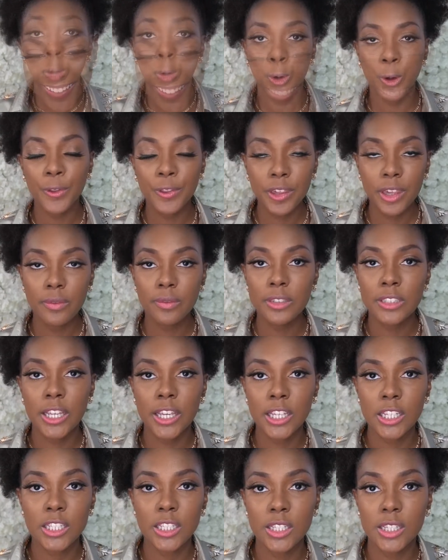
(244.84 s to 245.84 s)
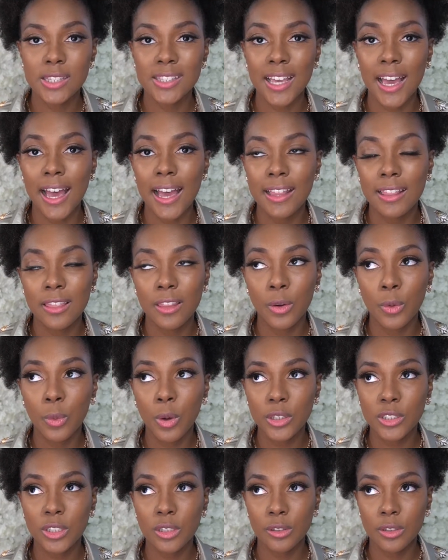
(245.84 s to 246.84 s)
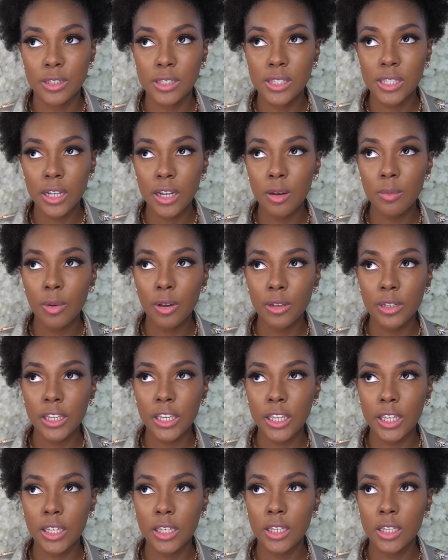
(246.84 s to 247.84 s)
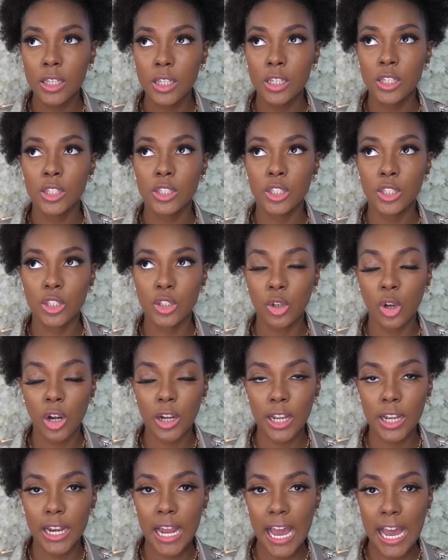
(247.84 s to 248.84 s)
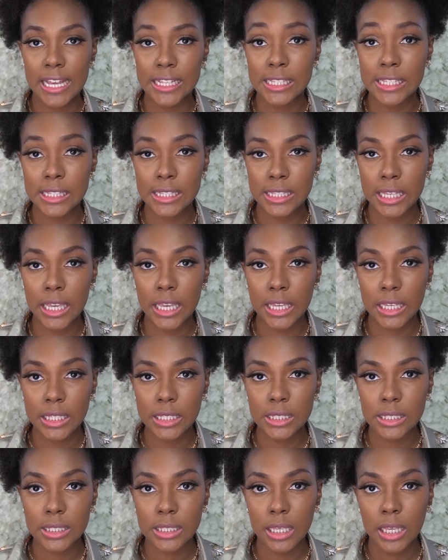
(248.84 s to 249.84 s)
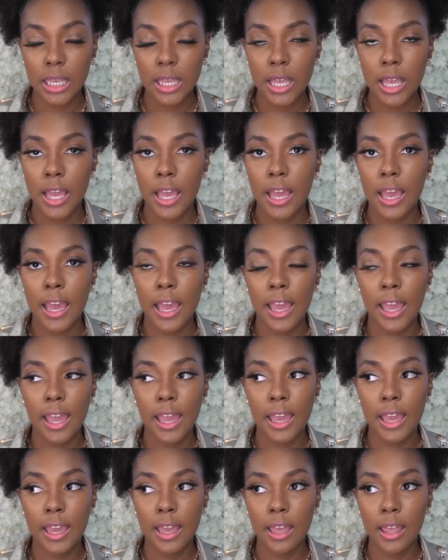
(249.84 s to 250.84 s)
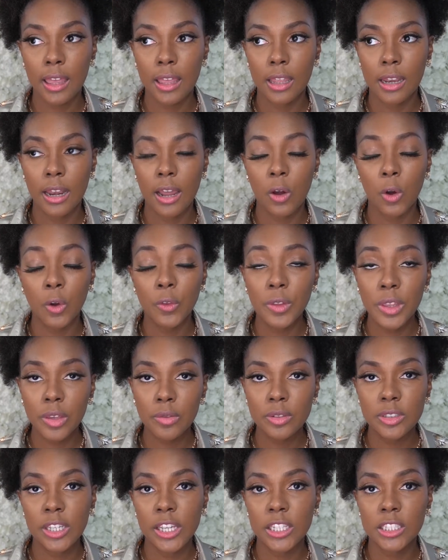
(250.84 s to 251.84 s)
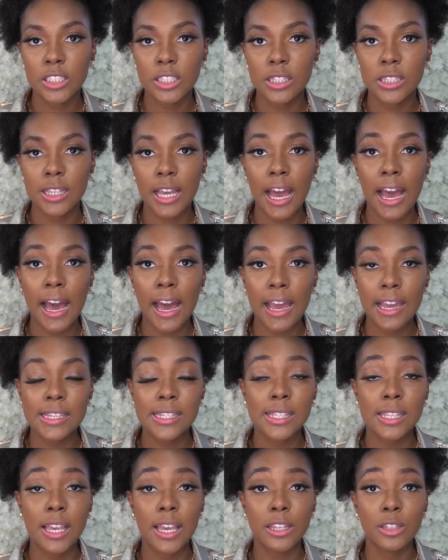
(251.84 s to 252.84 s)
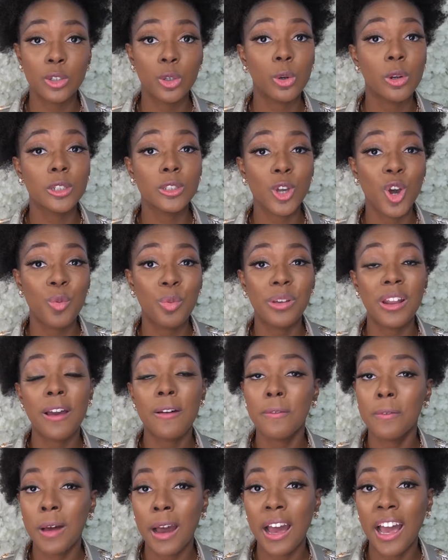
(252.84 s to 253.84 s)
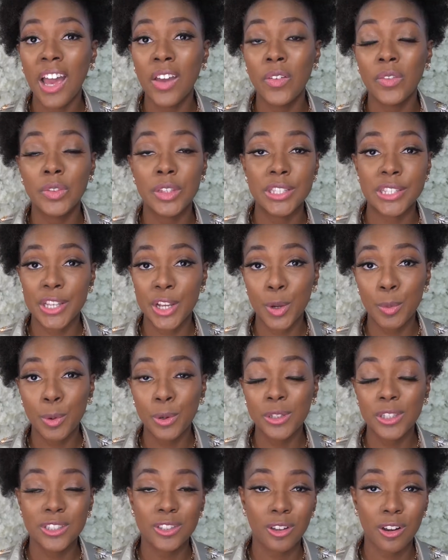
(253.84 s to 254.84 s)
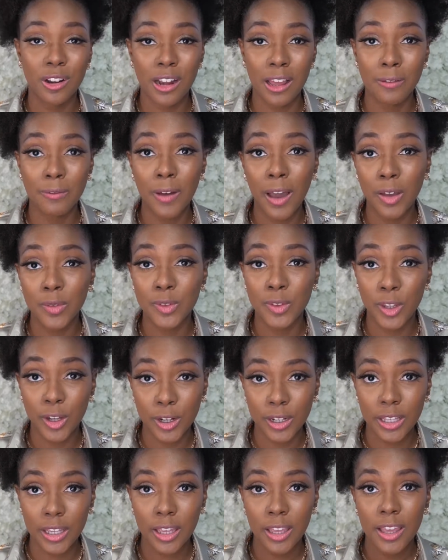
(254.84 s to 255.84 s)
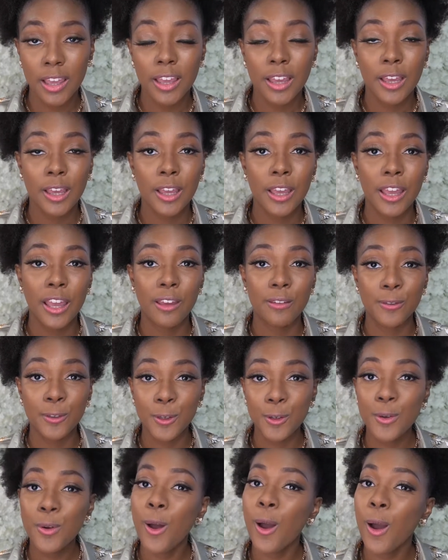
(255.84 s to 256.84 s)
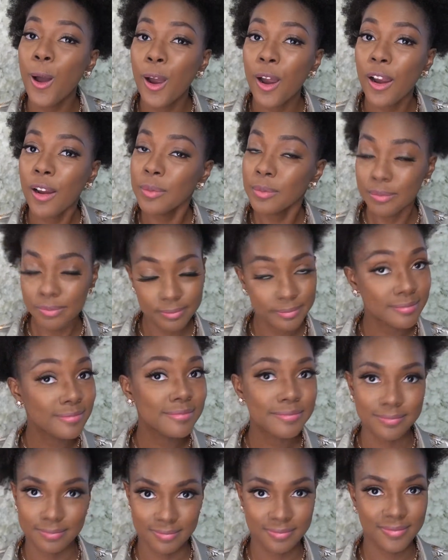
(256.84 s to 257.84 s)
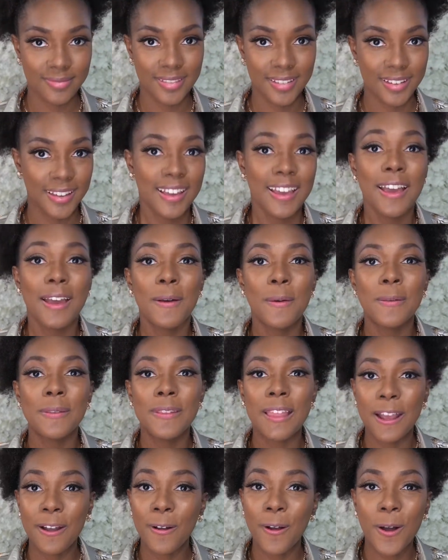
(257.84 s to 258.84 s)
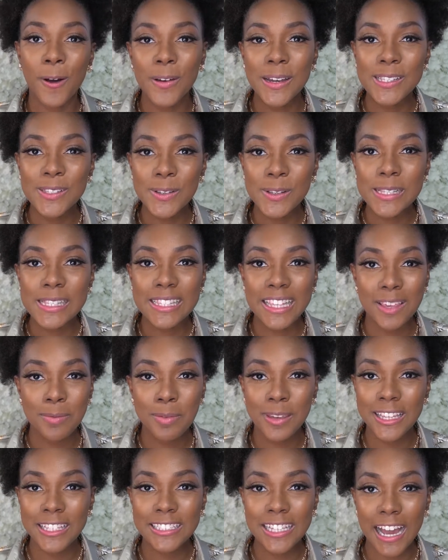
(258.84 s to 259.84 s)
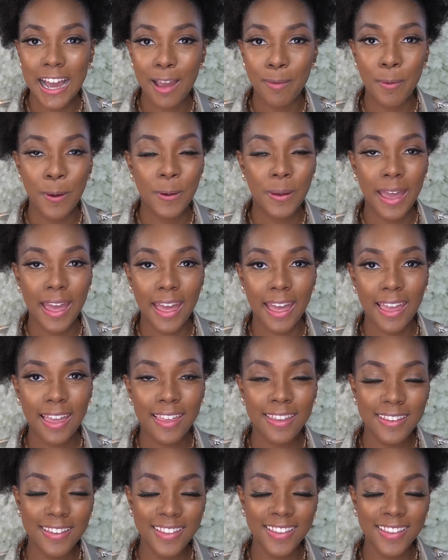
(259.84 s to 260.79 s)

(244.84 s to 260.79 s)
On the invitations, so the ceremony started at 6, and on the invitations, I said doors open at 5 and the ceremony started at 5:30. If you are, they're always on CP time, okay?